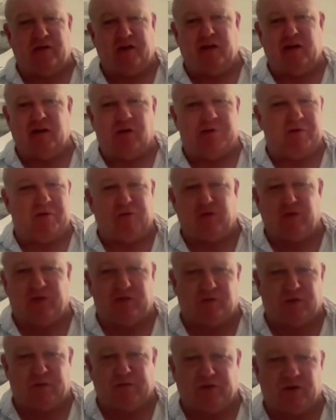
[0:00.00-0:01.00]
and help him with
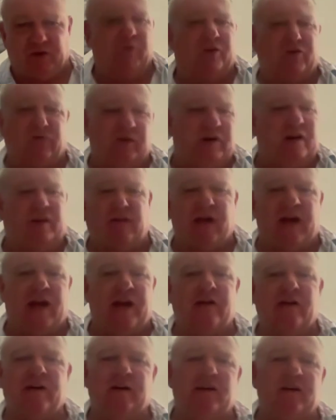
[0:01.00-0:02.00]
his website, which we did
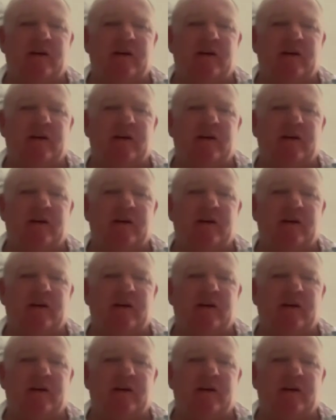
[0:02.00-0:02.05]
that.